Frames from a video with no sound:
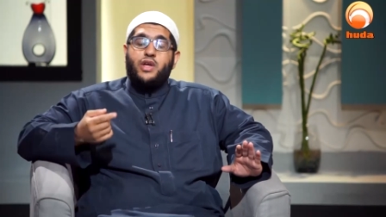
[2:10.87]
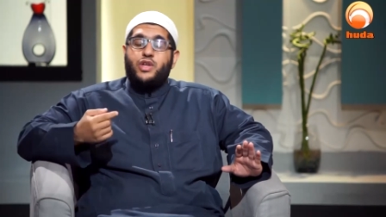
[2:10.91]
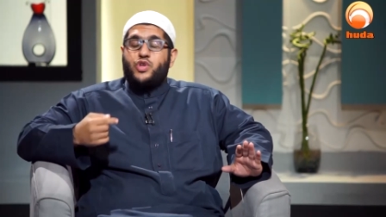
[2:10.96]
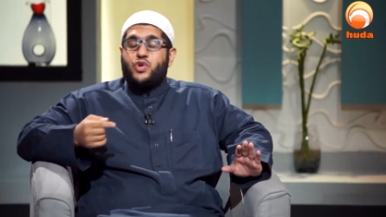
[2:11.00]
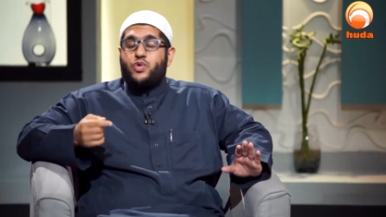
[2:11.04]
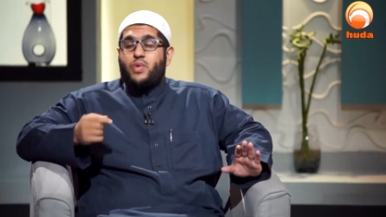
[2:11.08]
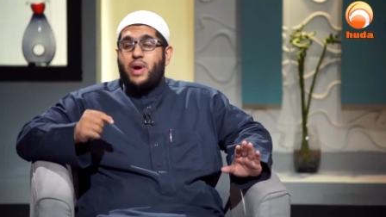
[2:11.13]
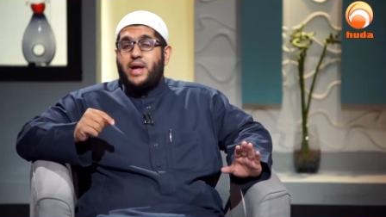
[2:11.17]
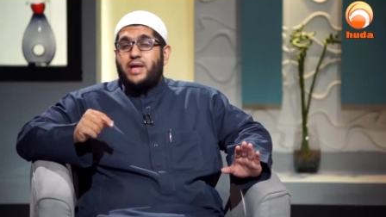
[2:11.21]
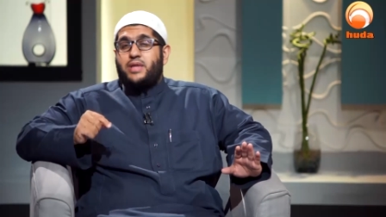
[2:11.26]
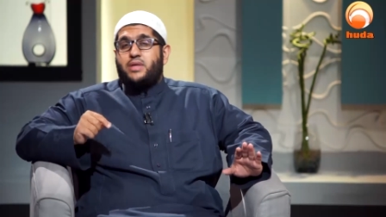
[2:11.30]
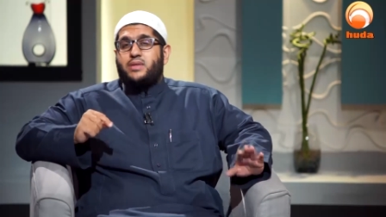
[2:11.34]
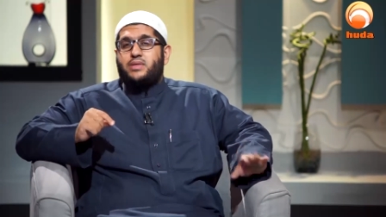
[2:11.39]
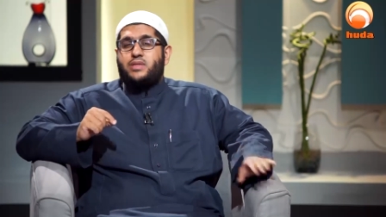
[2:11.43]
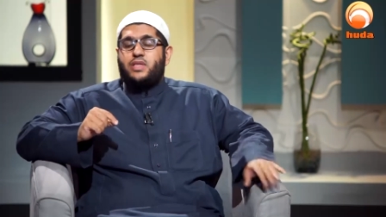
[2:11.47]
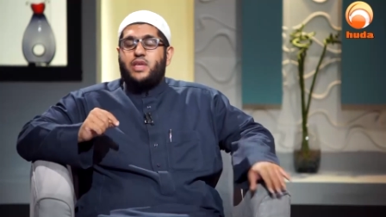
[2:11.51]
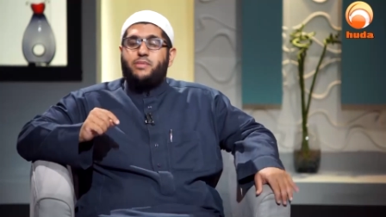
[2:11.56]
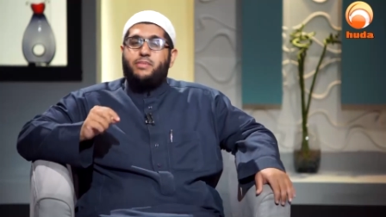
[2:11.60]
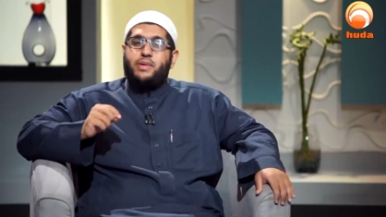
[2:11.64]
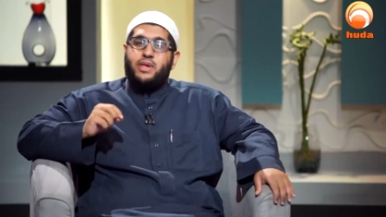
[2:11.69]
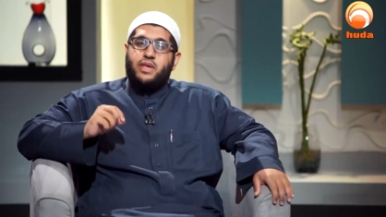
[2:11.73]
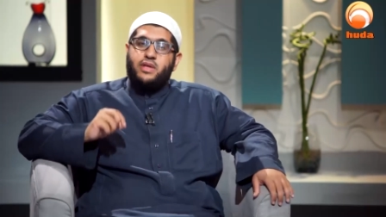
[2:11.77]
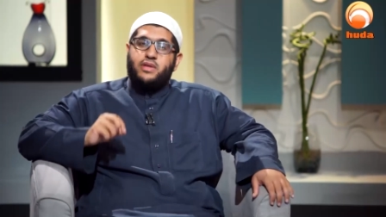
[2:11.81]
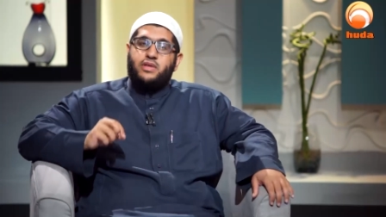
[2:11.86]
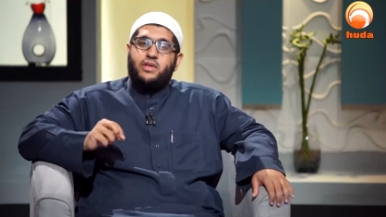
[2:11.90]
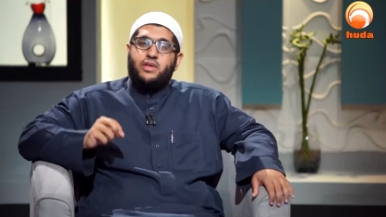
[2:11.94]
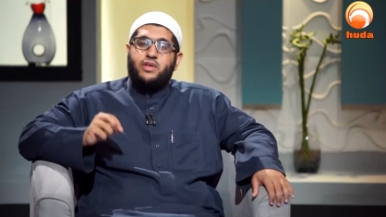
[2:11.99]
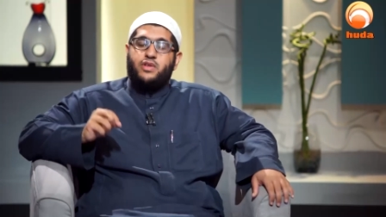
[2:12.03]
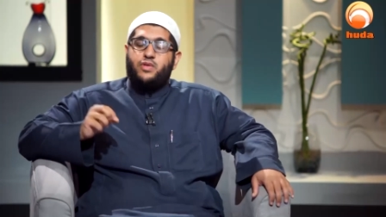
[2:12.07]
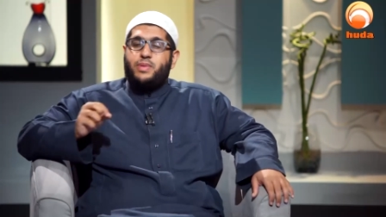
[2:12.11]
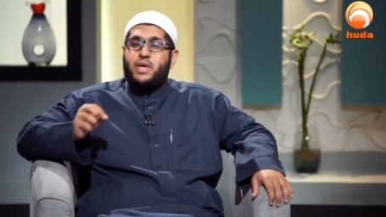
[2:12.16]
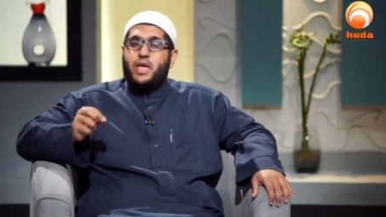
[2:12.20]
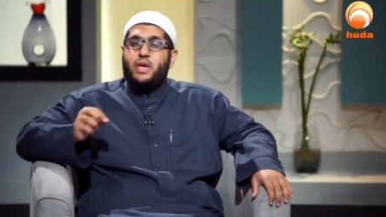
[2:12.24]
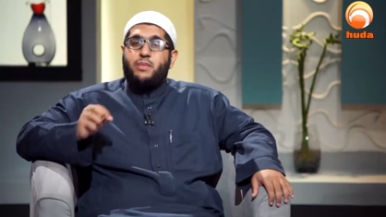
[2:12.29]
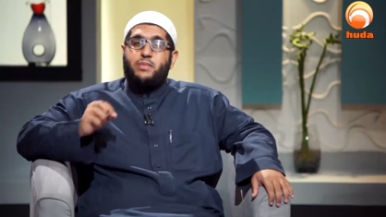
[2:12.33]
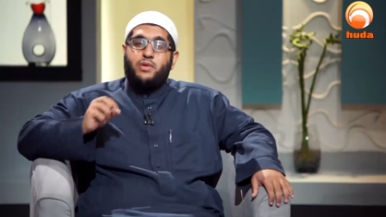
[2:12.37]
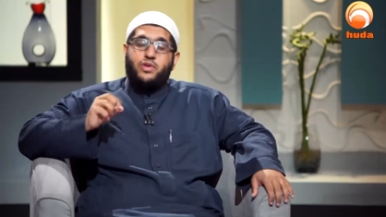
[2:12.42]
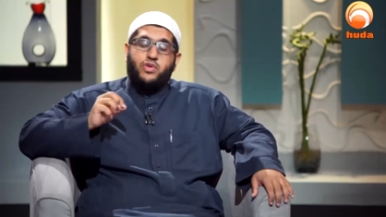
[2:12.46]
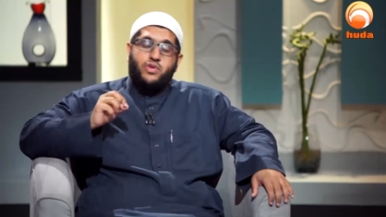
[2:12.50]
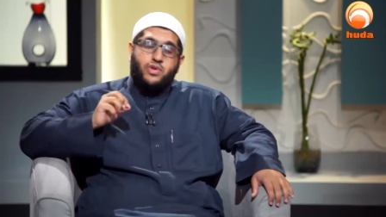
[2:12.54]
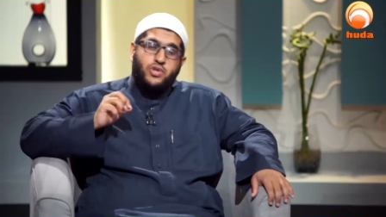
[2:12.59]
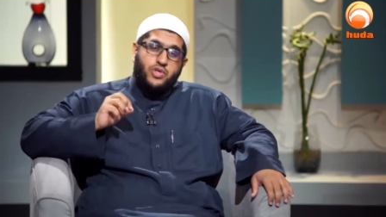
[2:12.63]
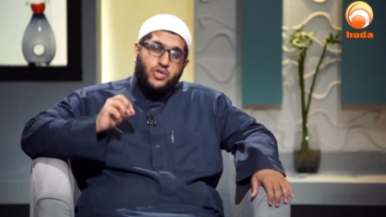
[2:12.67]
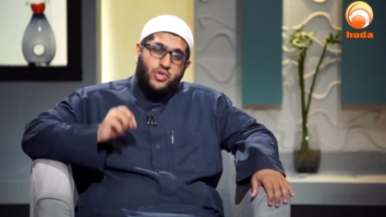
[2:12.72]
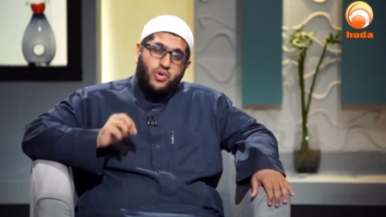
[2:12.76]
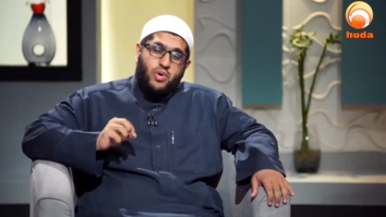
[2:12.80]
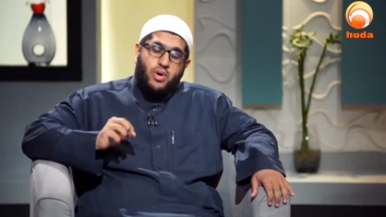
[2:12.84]
to grant us the ability to be able to
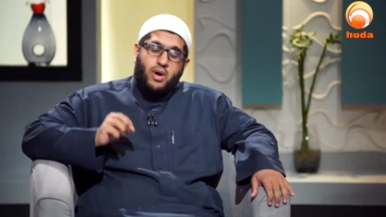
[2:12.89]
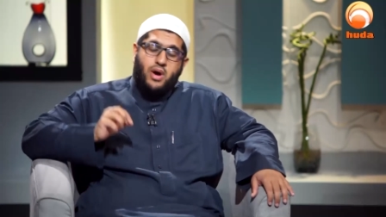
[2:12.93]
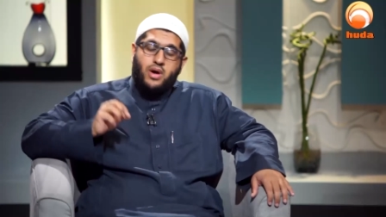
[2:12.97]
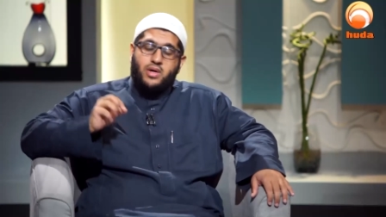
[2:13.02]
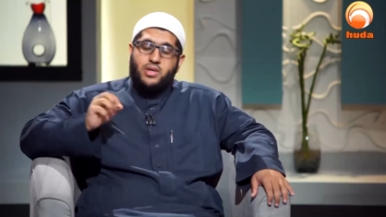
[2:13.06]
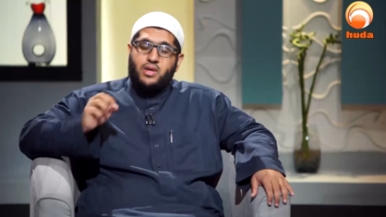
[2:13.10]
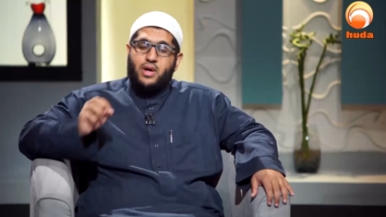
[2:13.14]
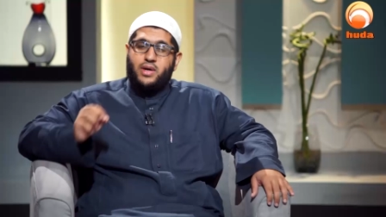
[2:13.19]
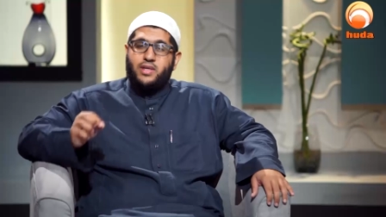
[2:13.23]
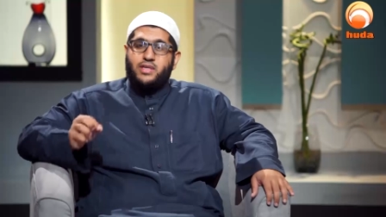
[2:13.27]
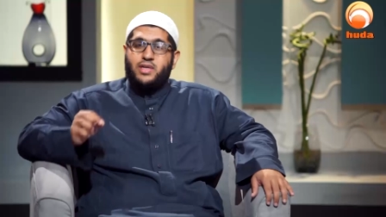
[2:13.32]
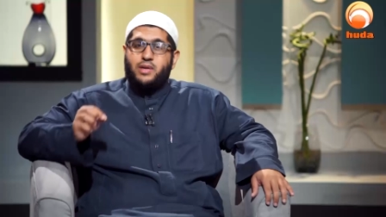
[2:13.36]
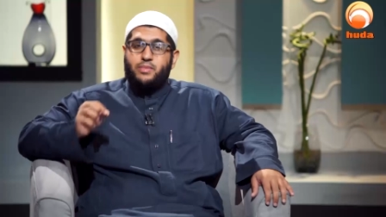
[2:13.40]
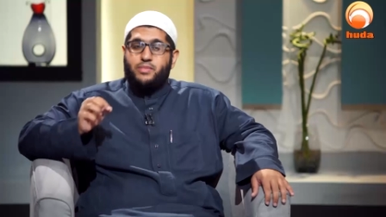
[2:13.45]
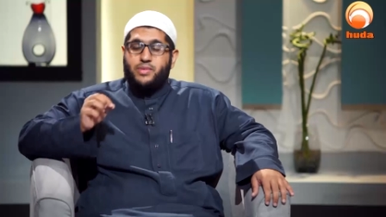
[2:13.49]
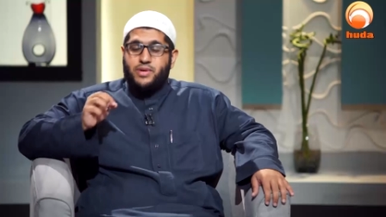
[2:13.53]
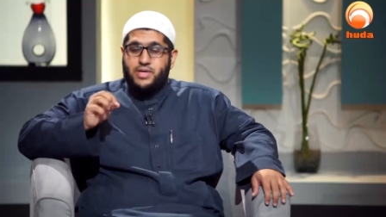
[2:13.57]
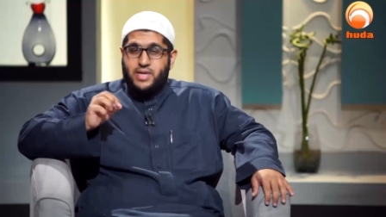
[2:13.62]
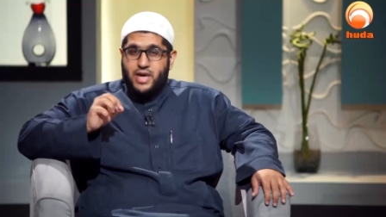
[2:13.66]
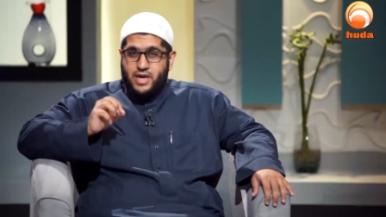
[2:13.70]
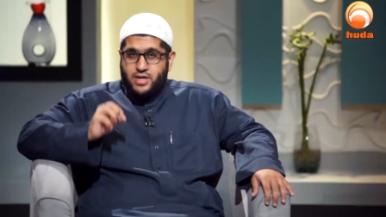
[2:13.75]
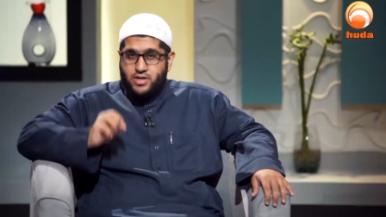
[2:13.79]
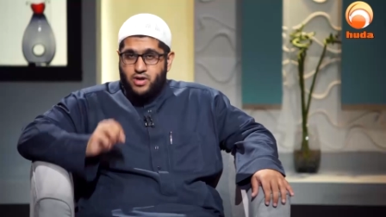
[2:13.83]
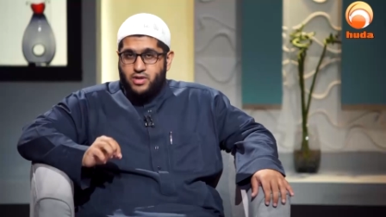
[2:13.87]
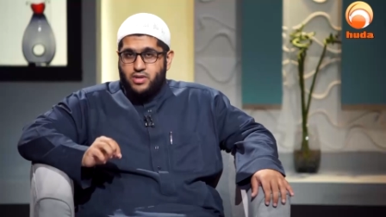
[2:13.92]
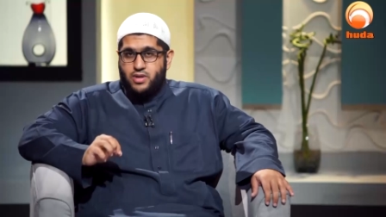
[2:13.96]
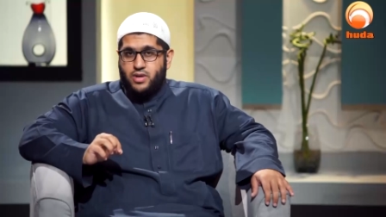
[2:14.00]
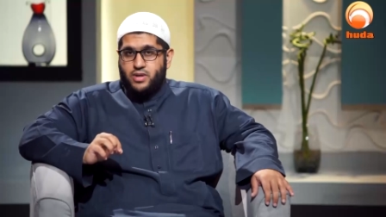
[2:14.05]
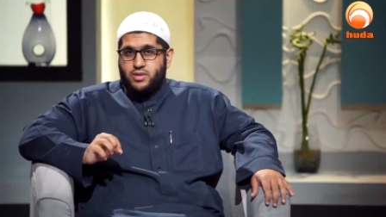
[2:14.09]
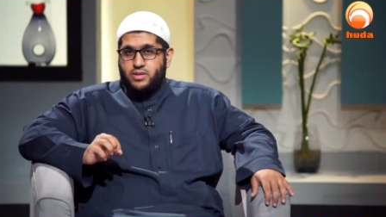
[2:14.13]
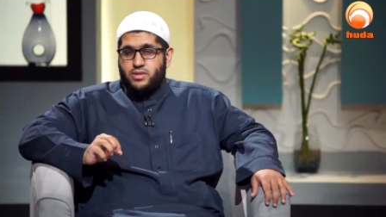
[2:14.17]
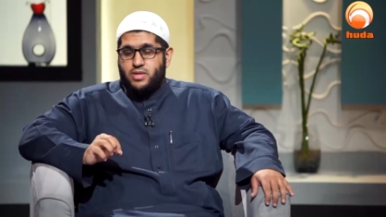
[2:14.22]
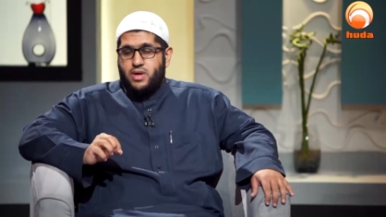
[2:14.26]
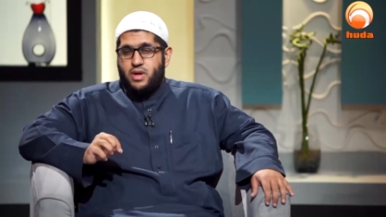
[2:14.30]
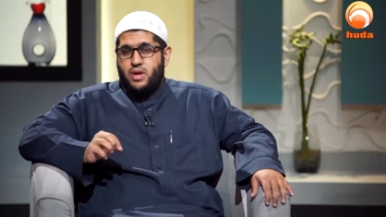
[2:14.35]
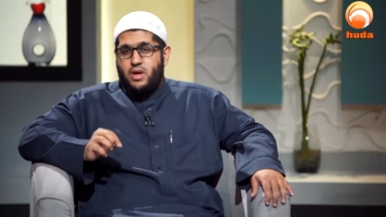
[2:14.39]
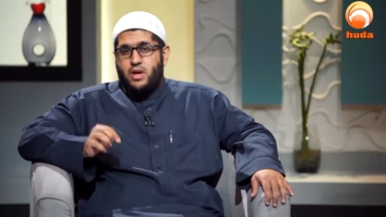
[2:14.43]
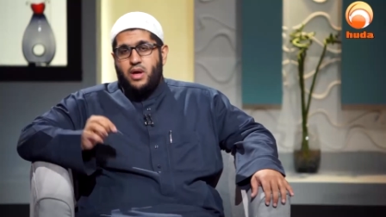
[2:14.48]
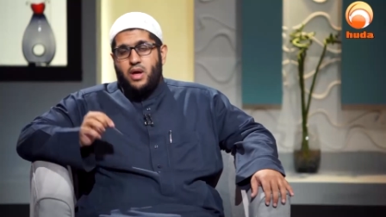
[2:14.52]
ensure our tongues and protect our tongues.